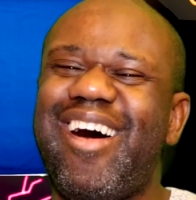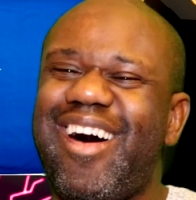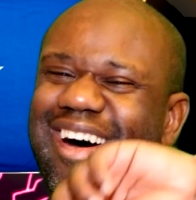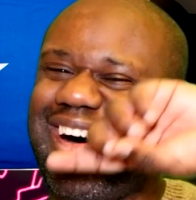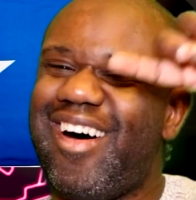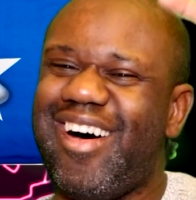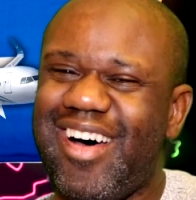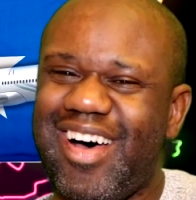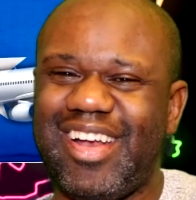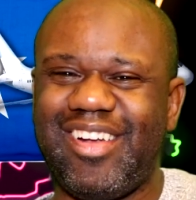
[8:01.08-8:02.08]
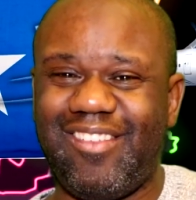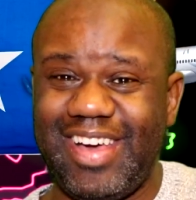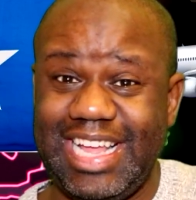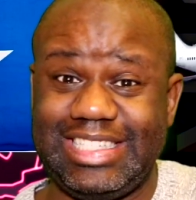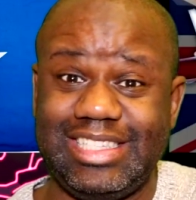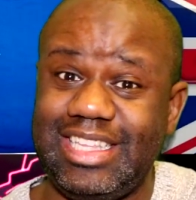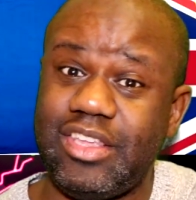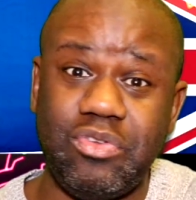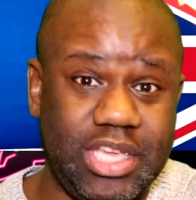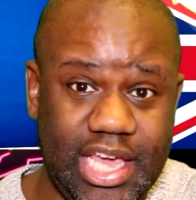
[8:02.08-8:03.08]
all the way to the
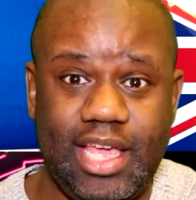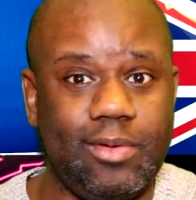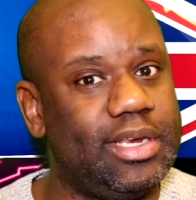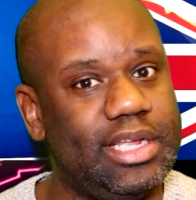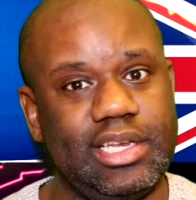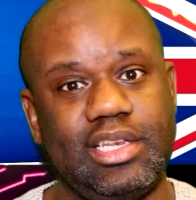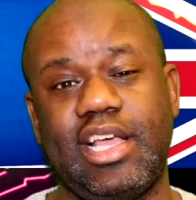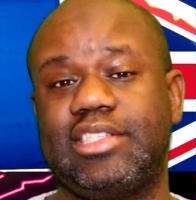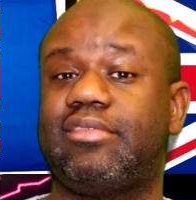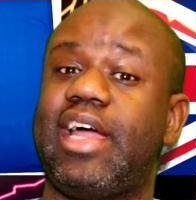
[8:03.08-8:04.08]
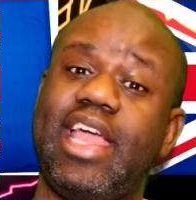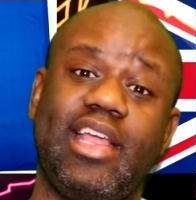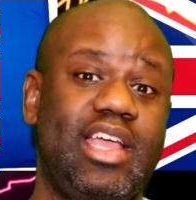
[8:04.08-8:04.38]
UK with it. That's right.